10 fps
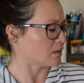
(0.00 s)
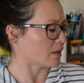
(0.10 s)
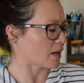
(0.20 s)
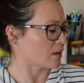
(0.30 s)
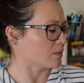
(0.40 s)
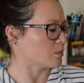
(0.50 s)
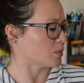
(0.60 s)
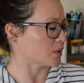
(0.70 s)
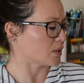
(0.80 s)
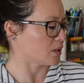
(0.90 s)
that I
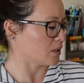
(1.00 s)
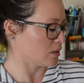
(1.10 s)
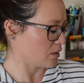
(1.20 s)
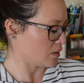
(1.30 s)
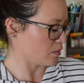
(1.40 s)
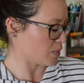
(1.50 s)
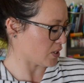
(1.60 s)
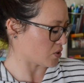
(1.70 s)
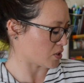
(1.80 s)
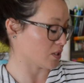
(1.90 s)
would be
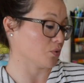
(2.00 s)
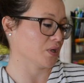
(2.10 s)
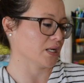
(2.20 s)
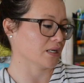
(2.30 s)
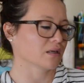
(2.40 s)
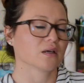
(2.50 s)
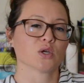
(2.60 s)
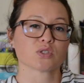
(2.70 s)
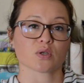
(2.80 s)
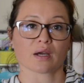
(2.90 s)
interested in reading.
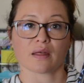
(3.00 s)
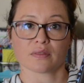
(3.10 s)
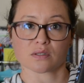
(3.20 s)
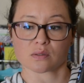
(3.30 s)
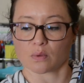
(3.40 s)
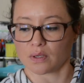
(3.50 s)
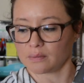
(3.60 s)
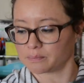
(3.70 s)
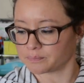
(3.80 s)
So I got this one.